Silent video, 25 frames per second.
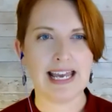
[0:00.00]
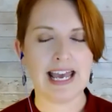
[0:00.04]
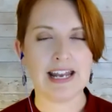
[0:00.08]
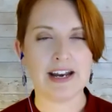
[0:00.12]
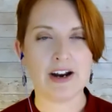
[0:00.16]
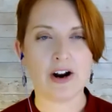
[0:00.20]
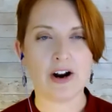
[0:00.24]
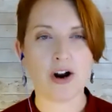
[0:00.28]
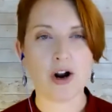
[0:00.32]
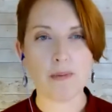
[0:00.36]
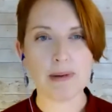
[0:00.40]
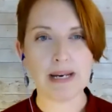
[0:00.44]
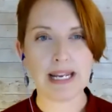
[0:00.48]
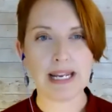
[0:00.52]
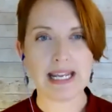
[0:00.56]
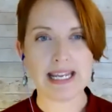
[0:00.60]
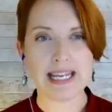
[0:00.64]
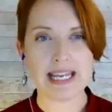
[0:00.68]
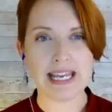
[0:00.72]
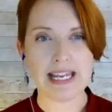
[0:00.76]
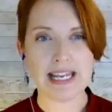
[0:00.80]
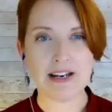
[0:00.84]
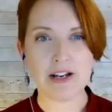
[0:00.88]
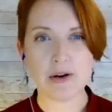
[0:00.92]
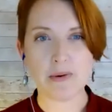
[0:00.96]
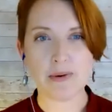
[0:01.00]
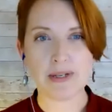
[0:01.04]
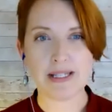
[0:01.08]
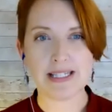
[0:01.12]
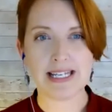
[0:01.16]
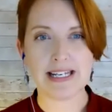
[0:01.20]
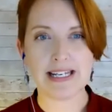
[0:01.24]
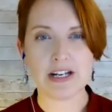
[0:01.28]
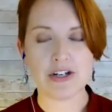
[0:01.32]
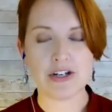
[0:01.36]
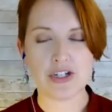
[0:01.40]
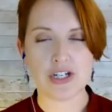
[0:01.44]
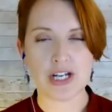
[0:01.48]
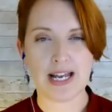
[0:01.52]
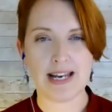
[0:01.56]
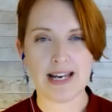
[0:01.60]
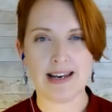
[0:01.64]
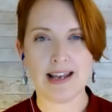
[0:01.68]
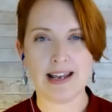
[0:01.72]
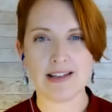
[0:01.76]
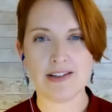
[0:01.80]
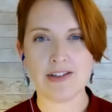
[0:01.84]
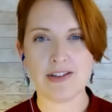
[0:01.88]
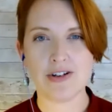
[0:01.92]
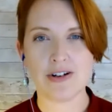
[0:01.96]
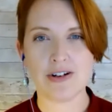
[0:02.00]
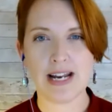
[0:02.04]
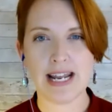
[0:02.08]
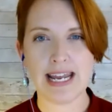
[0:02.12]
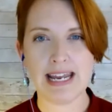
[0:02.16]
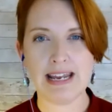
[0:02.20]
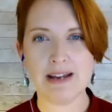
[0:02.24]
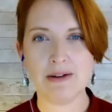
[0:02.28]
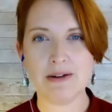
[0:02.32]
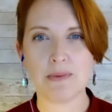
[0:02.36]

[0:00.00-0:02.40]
In our opening keynote with Tina Chen yesterday,